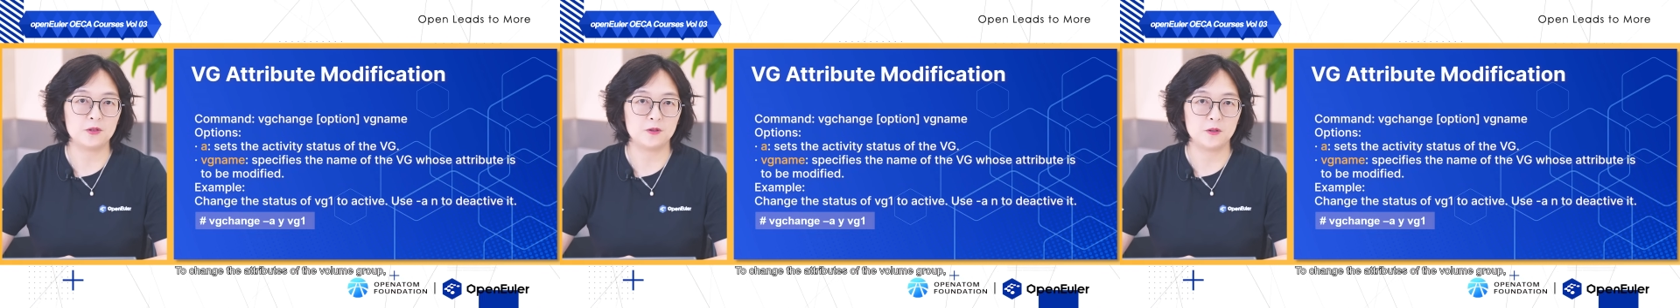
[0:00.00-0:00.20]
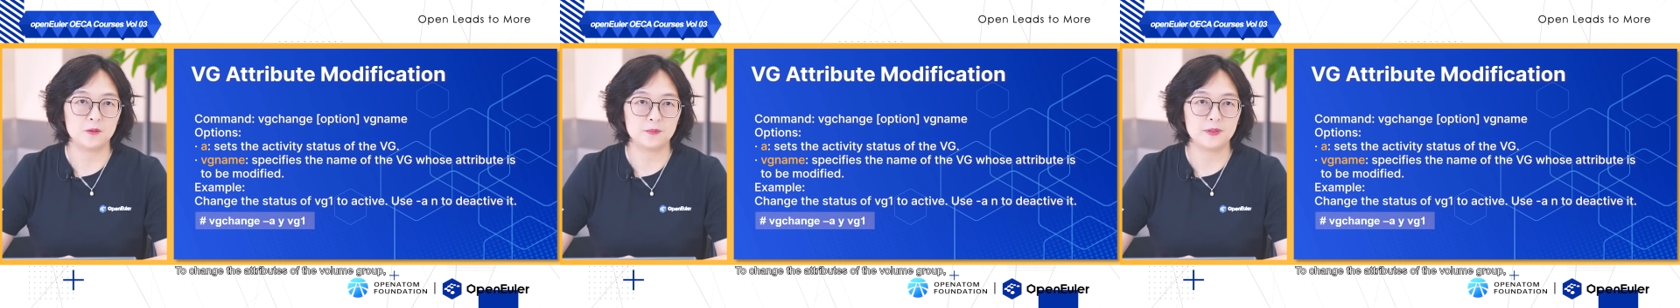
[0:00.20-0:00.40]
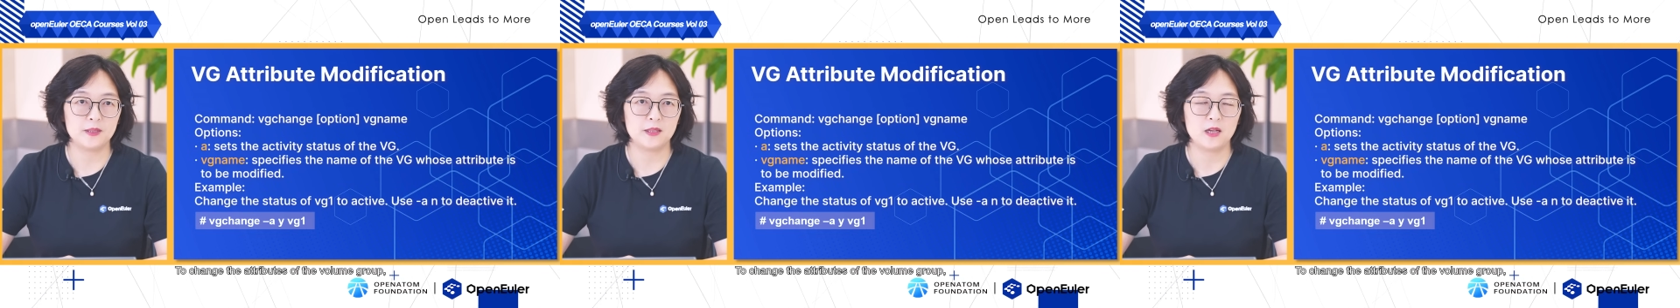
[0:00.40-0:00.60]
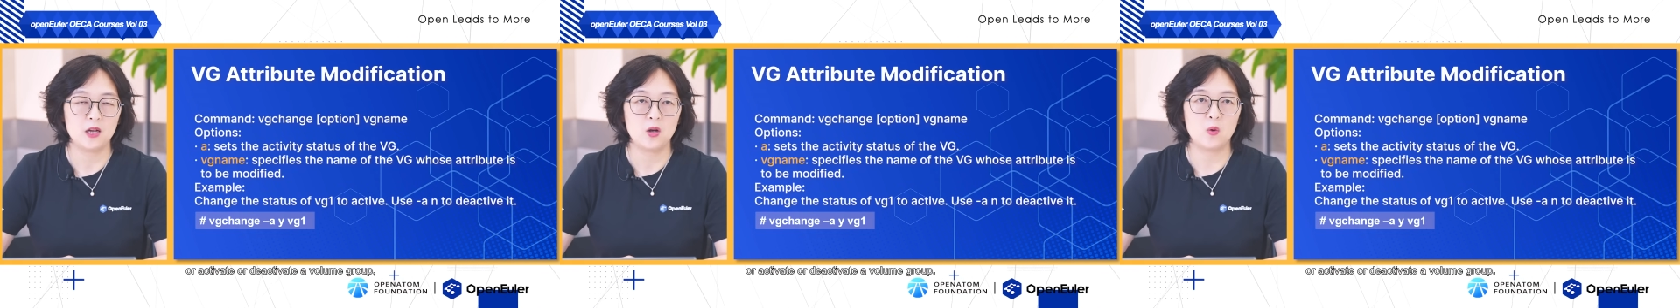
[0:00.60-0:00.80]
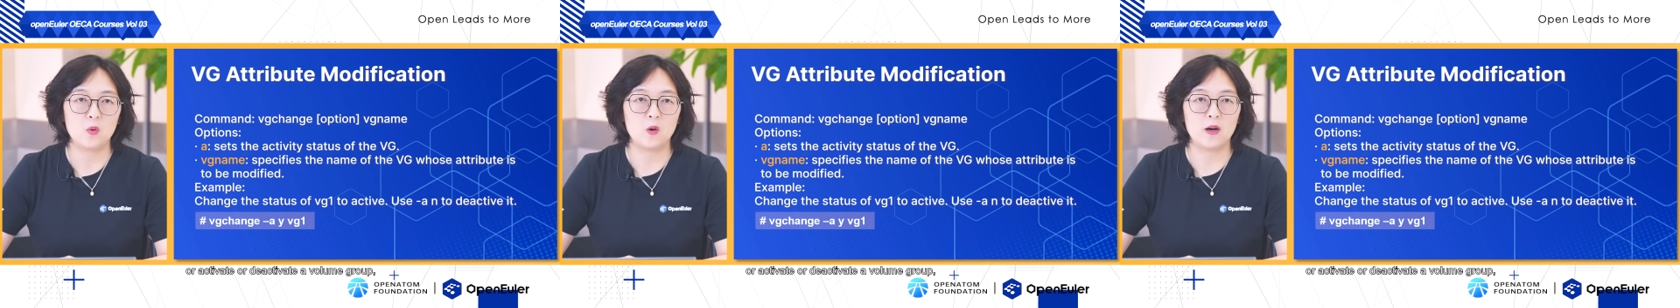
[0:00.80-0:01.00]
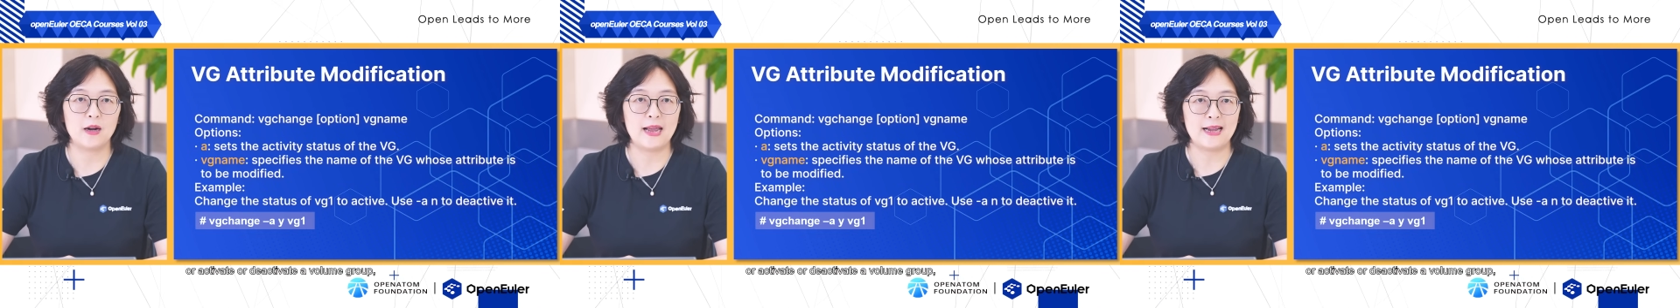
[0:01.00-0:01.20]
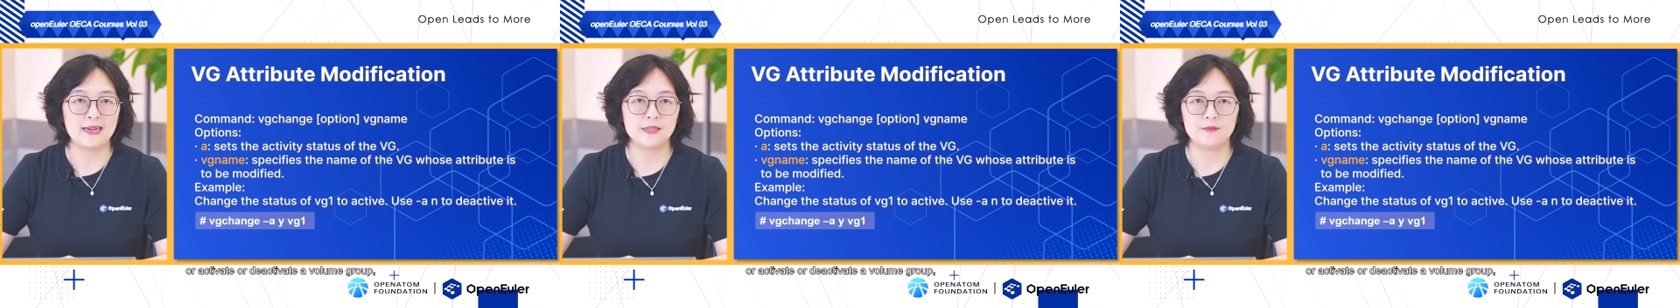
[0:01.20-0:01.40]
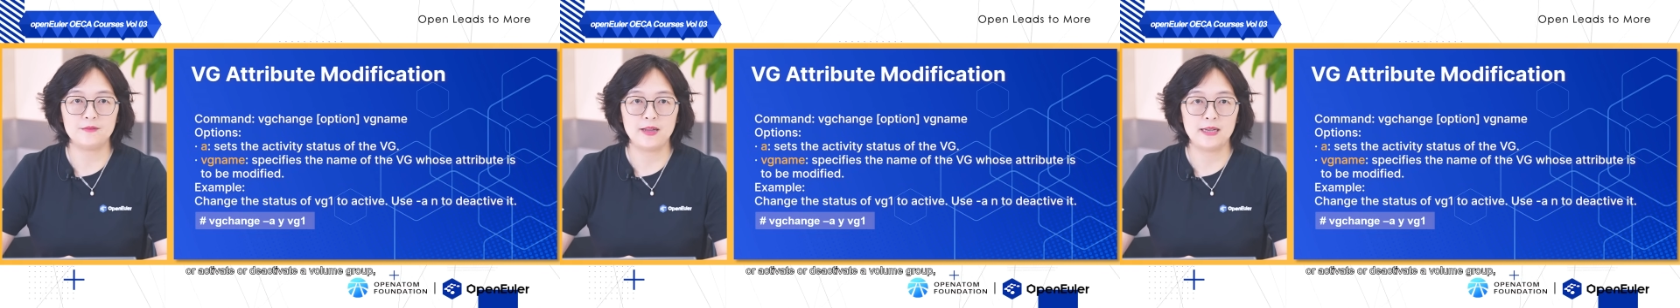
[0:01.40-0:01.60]
group, or
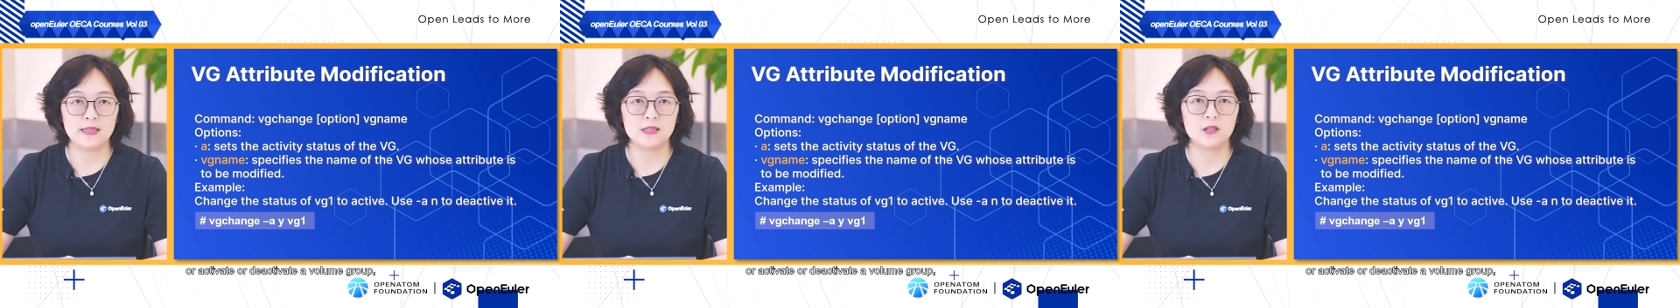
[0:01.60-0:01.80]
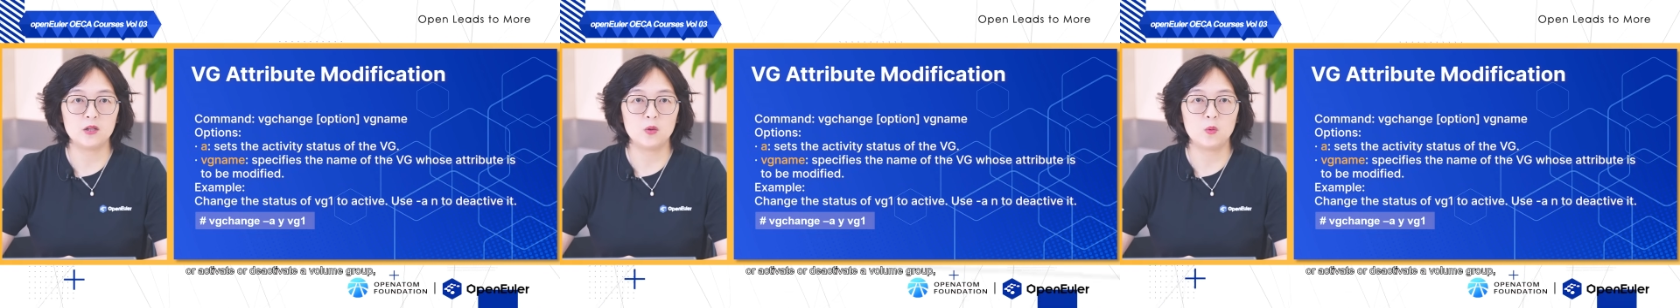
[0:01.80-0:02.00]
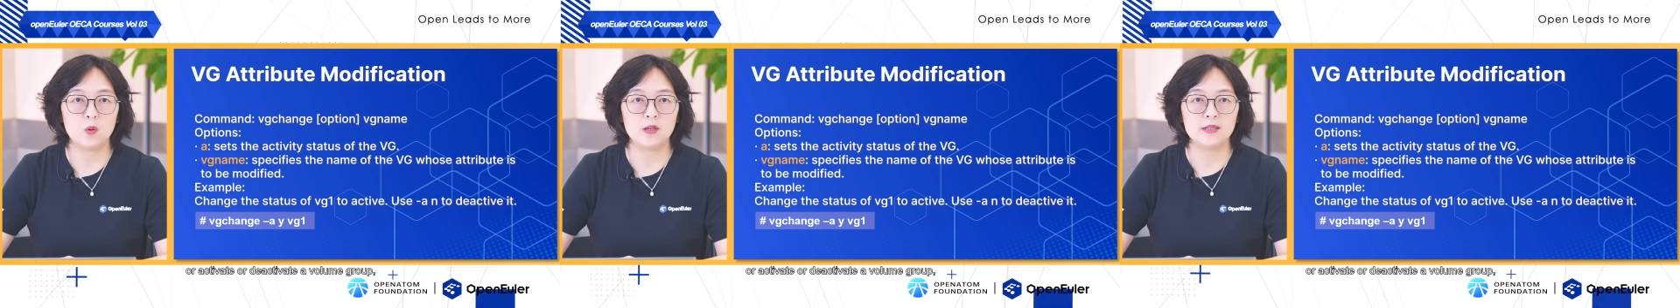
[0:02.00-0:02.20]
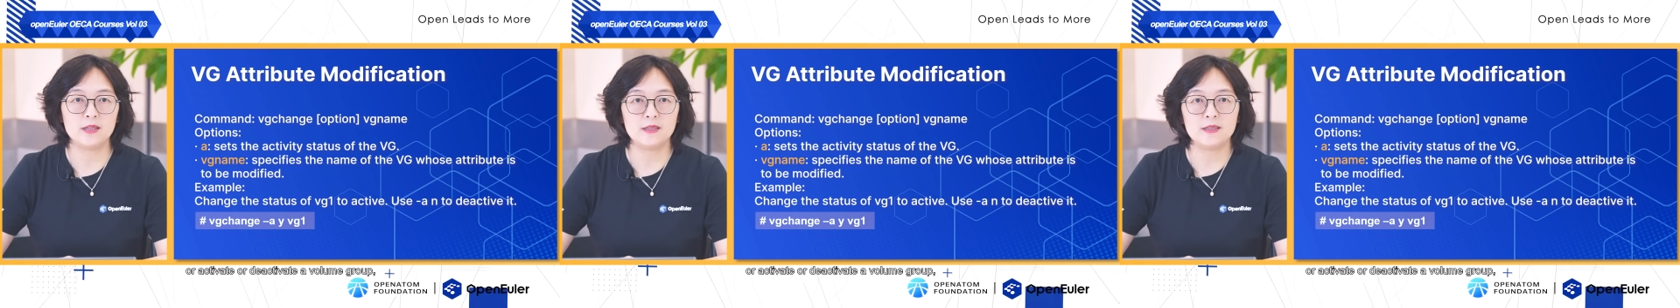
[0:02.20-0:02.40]
activate or